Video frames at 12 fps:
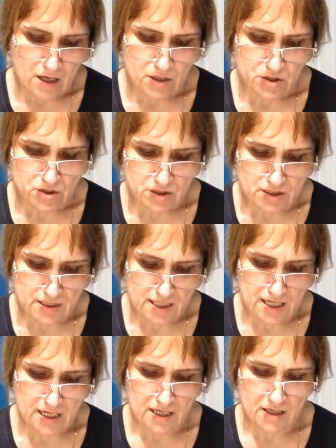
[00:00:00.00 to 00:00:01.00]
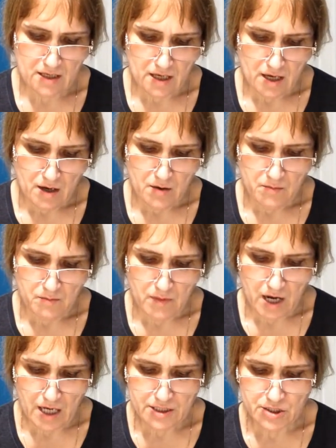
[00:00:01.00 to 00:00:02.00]
Today,
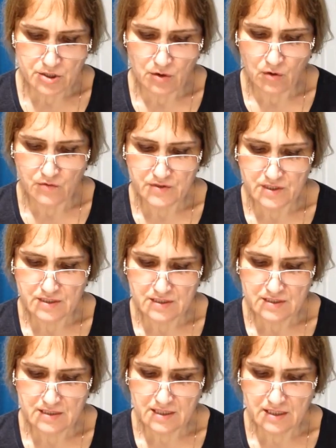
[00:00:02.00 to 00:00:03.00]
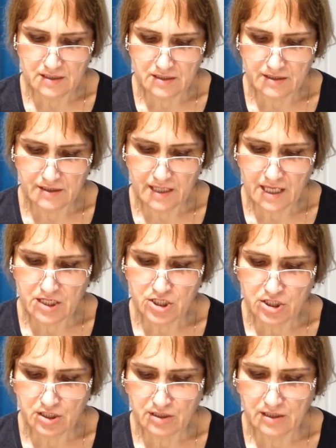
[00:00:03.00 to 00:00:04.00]
much of the still
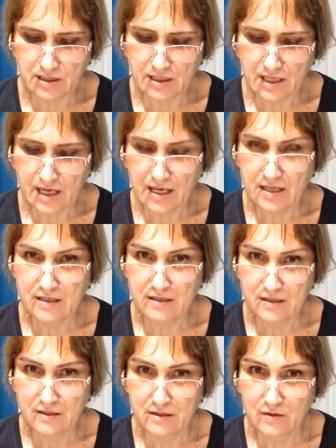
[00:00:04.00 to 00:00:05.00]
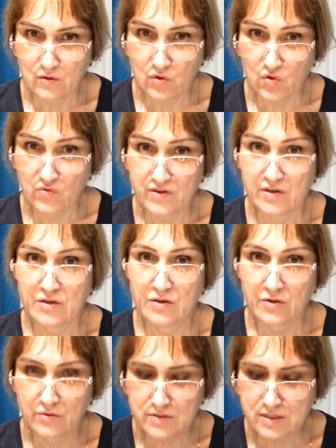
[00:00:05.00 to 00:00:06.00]
natural land of the
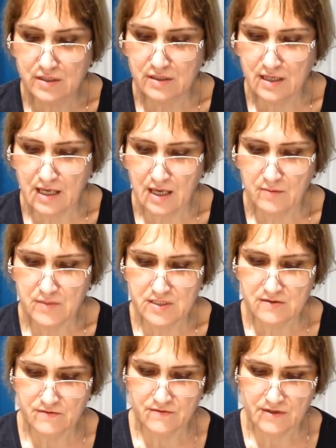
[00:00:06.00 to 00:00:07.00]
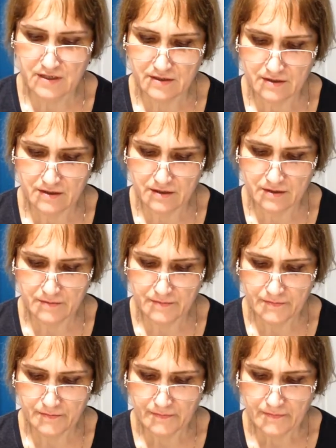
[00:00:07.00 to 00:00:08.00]
northern hemisphere
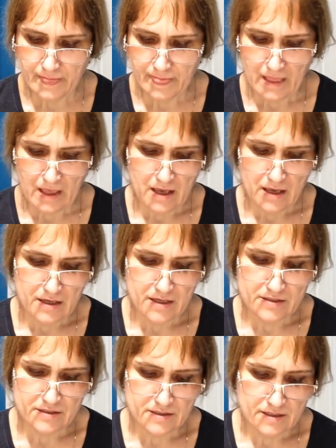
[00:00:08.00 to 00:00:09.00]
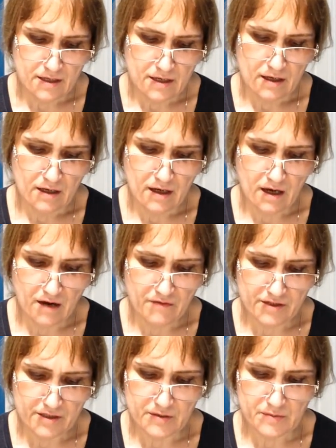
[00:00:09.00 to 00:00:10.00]
is
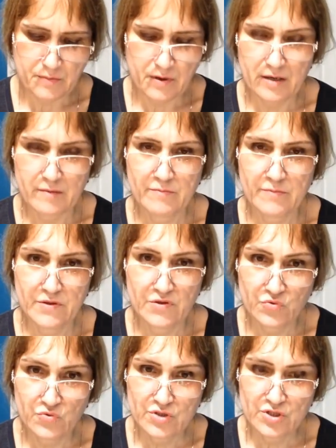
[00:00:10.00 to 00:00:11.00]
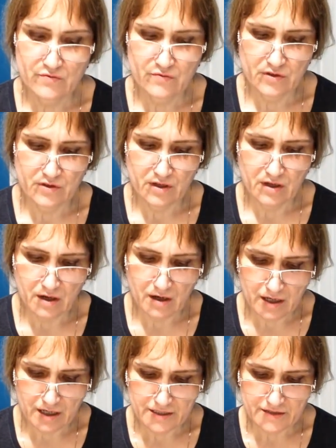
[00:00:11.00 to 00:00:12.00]
covered by beautiful
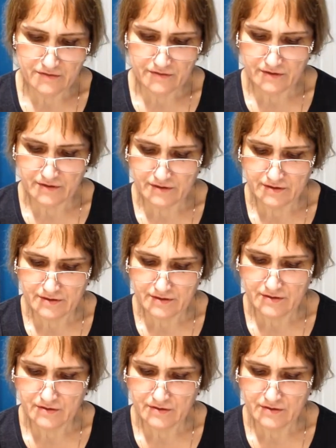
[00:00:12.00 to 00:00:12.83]
conifers,